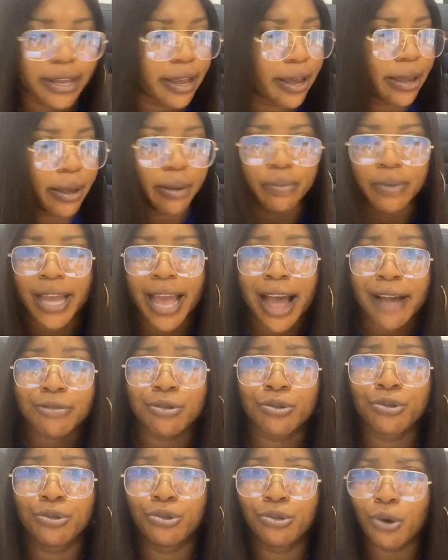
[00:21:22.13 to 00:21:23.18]
damn, they have
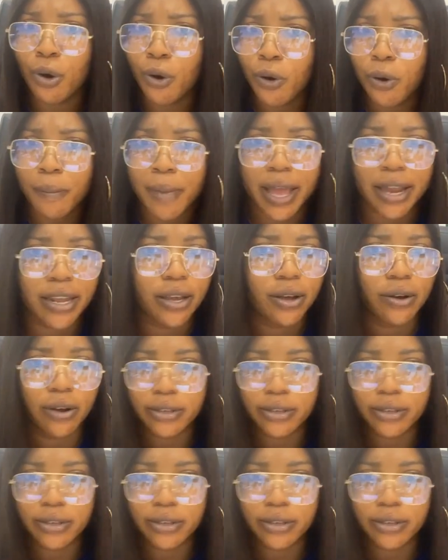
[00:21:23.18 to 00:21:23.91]
so many